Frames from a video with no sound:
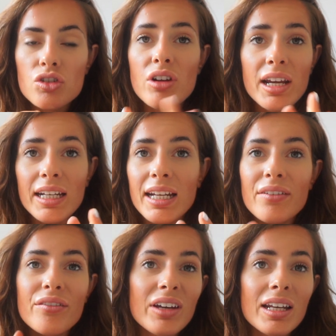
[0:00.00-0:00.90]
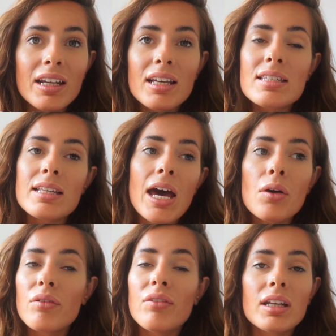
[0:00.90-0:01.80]
training and fitness,
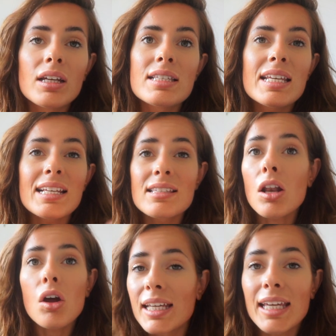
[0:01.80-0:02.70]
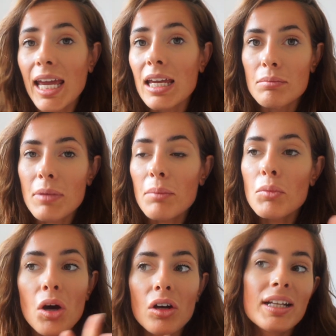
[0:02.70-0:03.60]
health and fitness, it's a long game. I'm
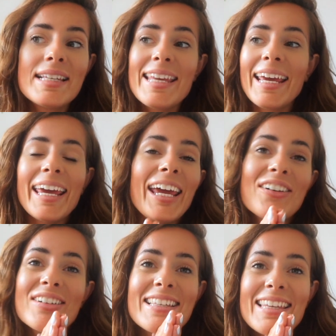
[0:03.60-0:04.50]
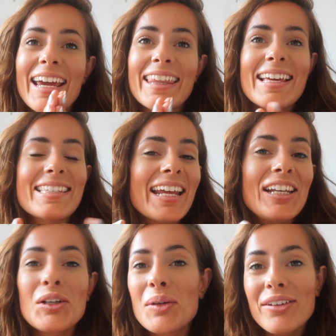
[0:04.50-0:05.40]
not gonna sit here and say there's
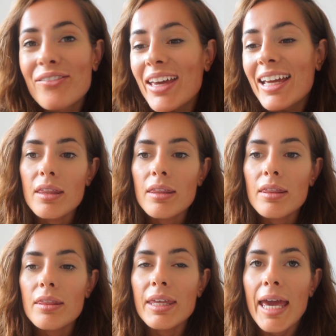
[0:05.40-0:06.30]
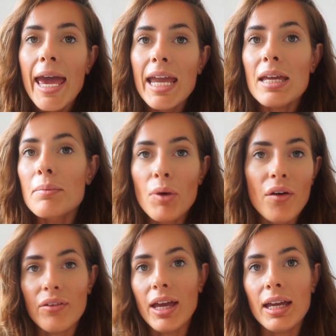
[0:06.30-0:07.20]
any quick fix. The aim
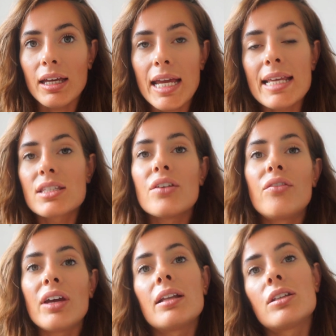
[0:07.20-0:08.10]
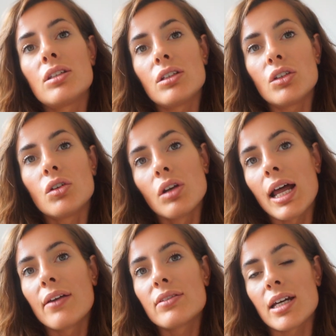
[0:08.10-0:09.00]
of it is to fit your
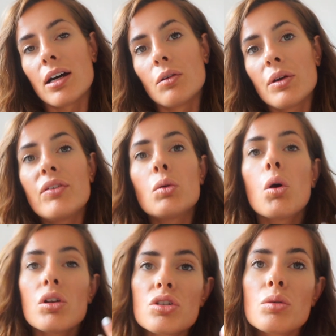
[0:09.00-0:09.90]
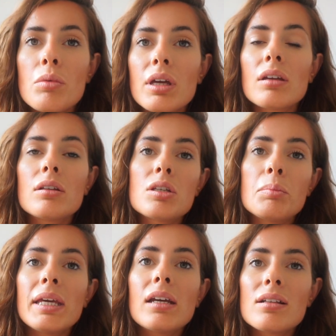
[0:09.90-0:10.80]
lifestyle. If you want something to
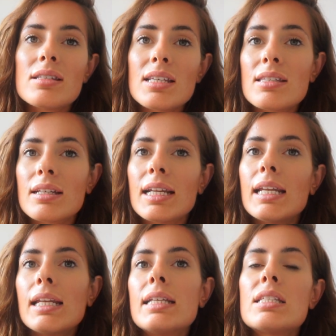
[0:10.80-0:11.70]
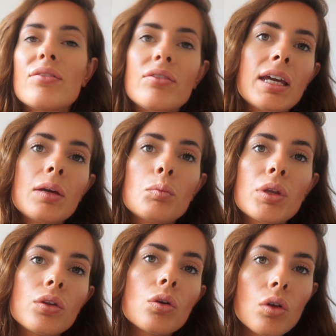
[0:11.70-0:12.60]
be consistent, it needs to fit in
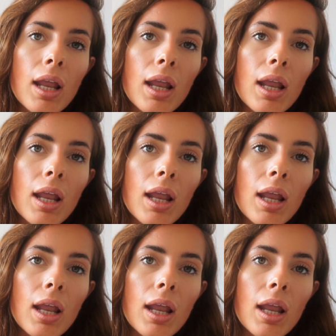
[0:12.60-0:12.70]
with your